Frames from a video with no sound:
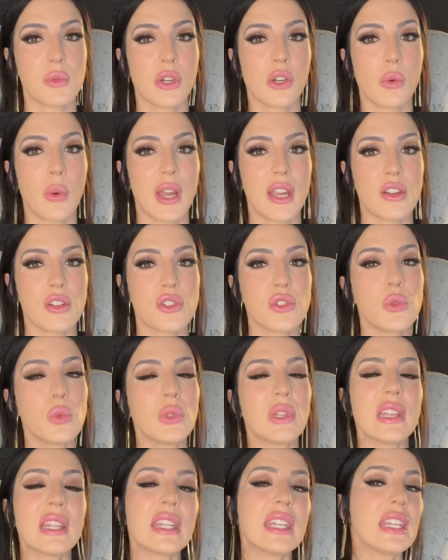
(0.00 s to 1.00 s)
required to
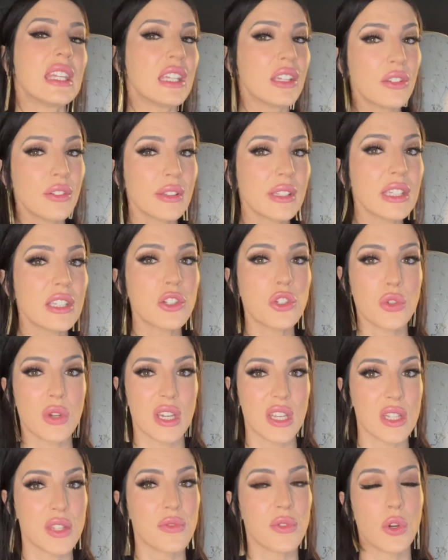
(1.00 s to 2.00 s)
legally
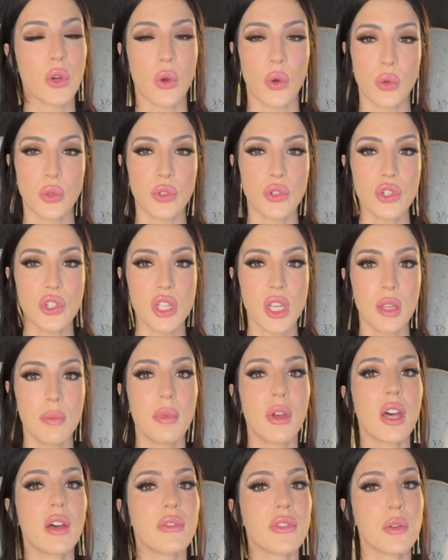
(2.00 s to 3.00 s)
transfer
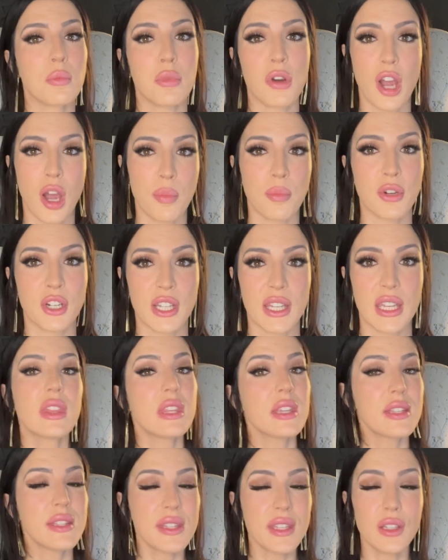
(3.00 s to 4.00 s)
ownership of the property.
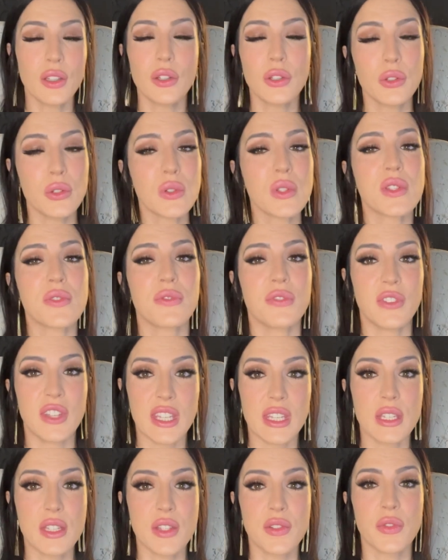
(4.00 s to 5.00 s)
This includes
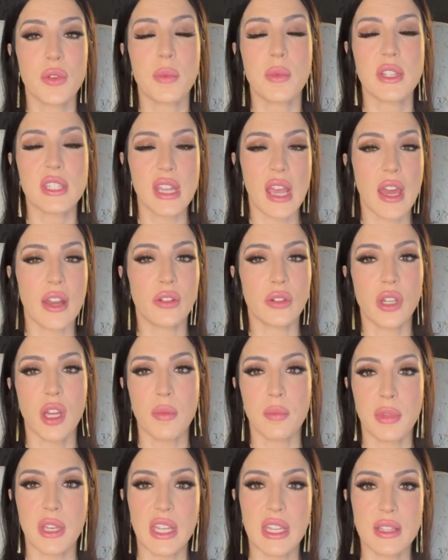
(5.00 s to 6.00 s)
fees from the title
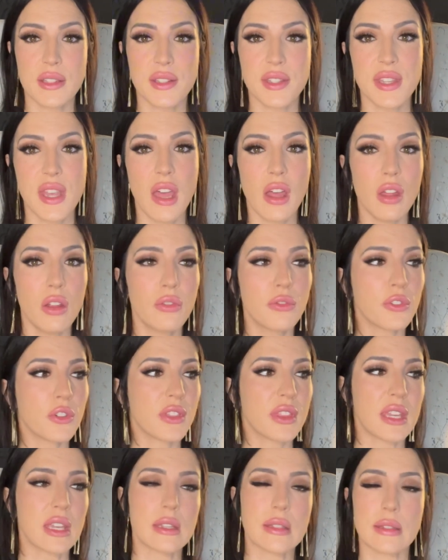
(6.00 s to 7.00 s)
company itself for
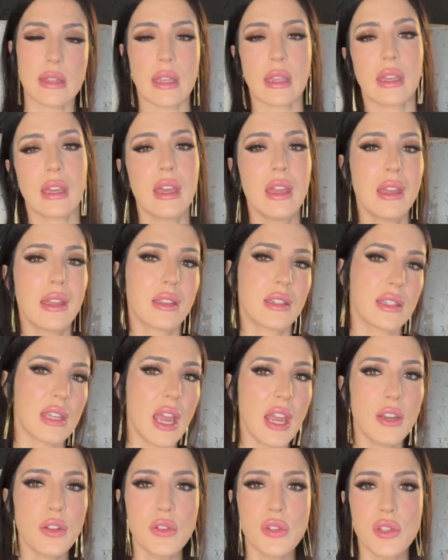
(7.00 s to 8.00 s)
things like
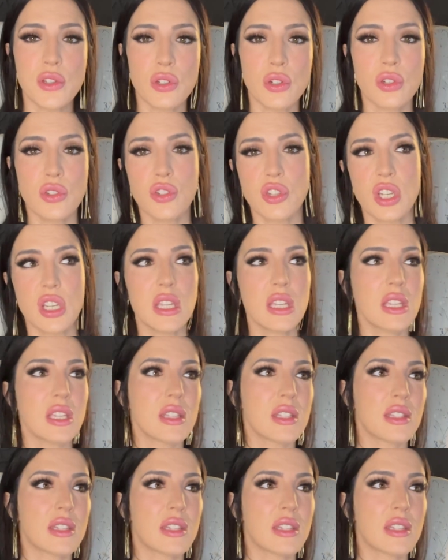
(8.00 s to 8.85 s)
title searches,